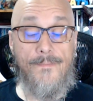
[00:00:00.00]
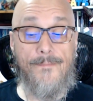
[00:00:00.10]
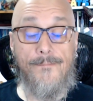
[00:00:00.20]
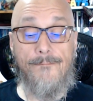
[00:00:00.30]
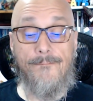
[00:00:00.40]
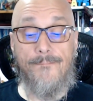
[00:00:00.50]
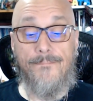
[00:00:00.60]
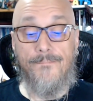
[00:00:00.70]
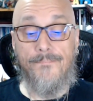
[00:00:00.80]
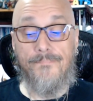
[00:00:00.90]

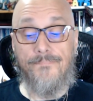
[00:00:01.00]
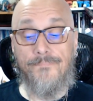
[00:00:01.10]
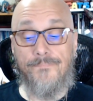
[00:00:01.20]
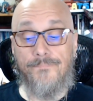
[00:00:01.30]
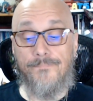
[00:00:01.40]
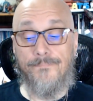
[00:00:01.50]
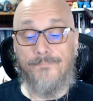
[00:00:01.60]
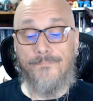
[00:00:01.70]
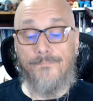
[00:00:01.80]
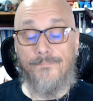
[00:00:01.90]

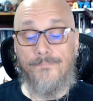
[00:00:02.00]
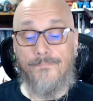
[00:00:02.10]
Nobody speaks.